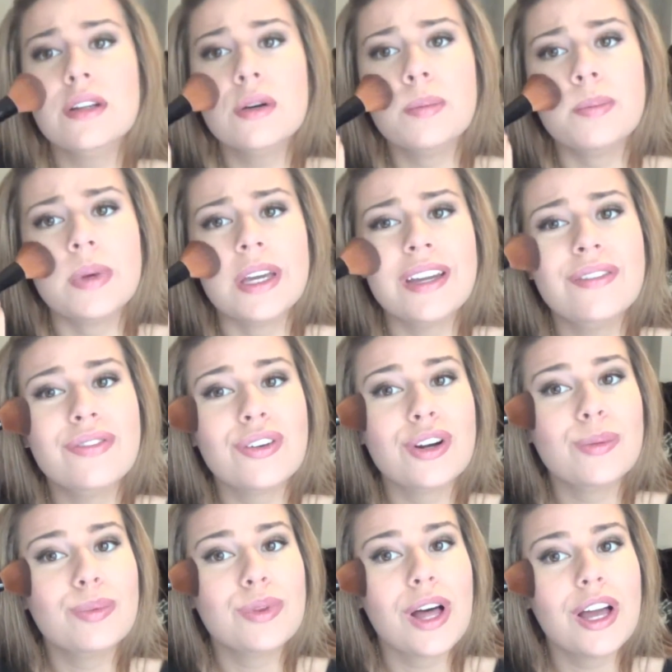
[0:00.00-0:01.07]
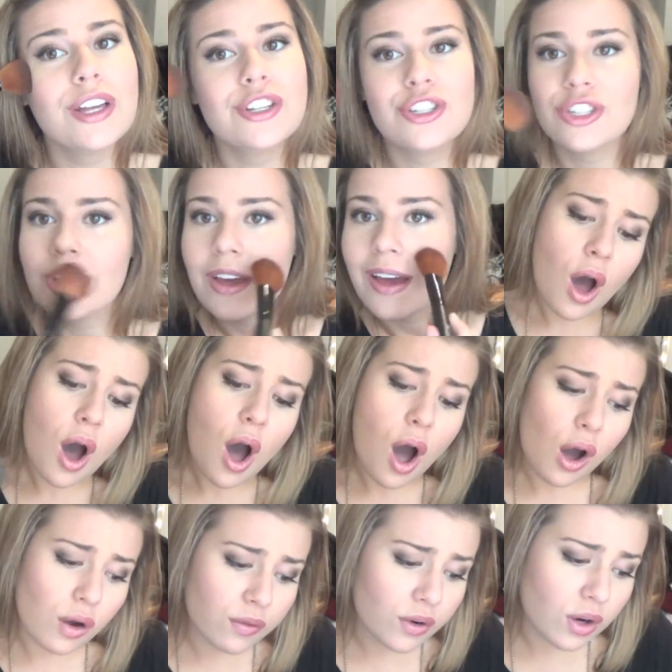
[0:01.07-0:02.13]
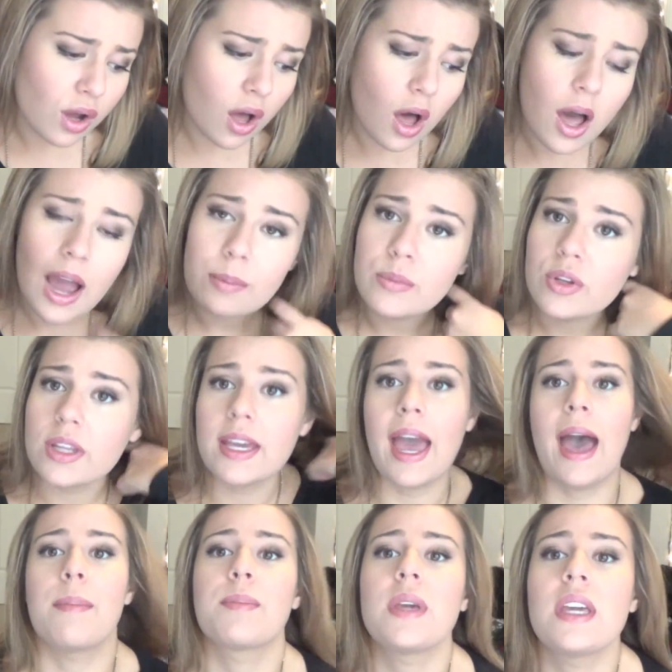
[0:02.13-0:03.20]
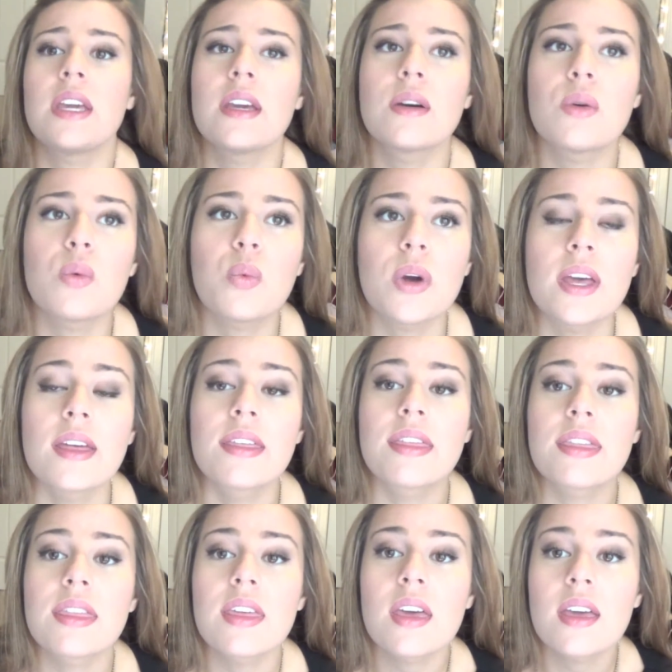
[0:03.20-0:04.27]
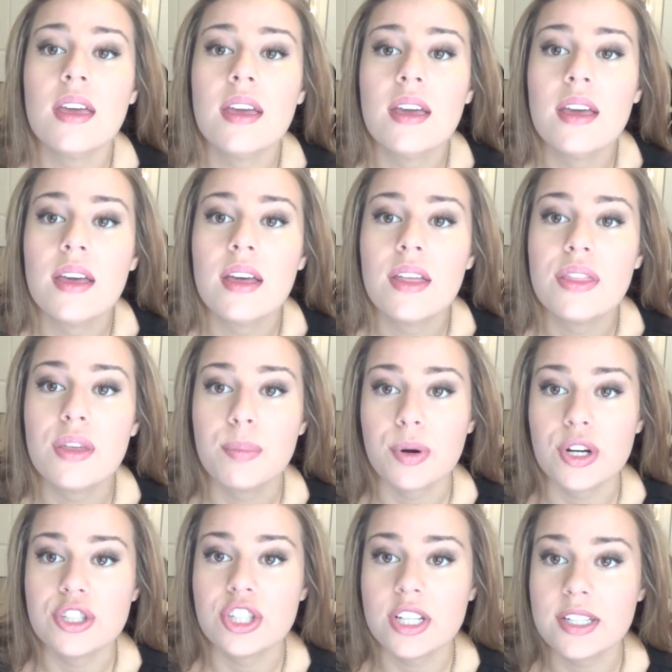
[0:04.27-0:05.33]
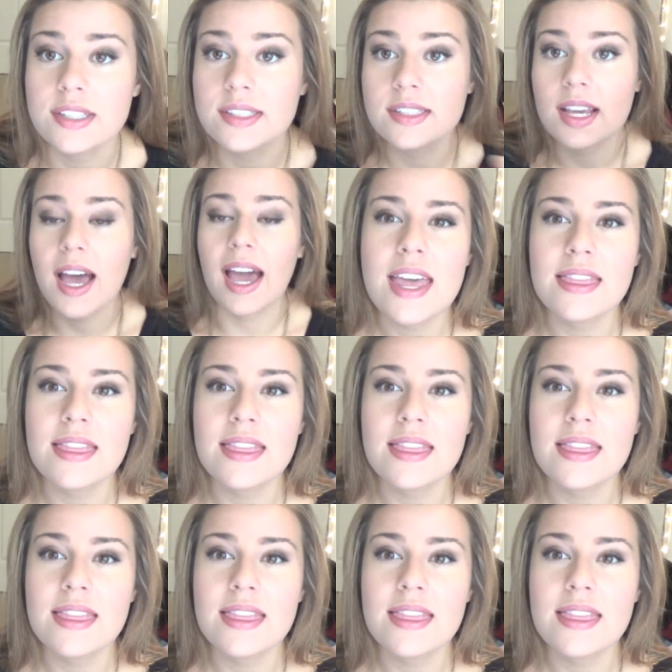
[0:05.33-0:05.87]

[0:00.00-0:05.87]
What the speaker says: little big for a blush. Overall, I'm really happy with the purchase.